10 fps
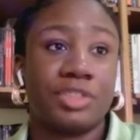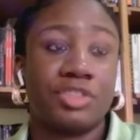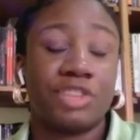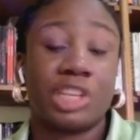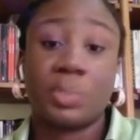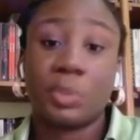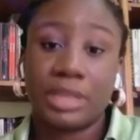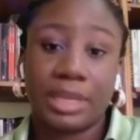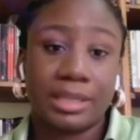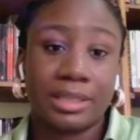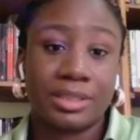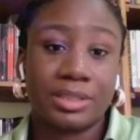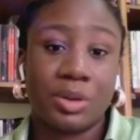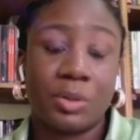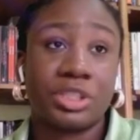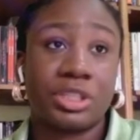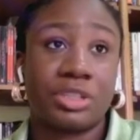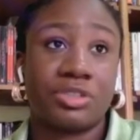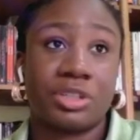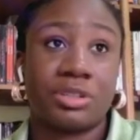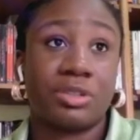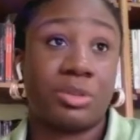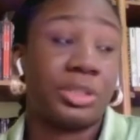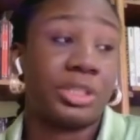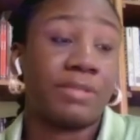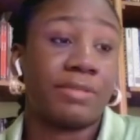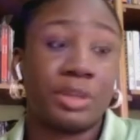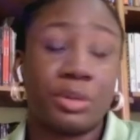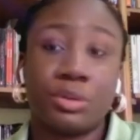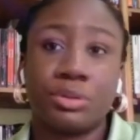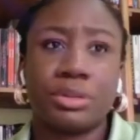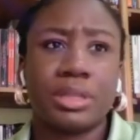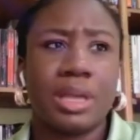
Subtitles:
transporters, commercial vehicles,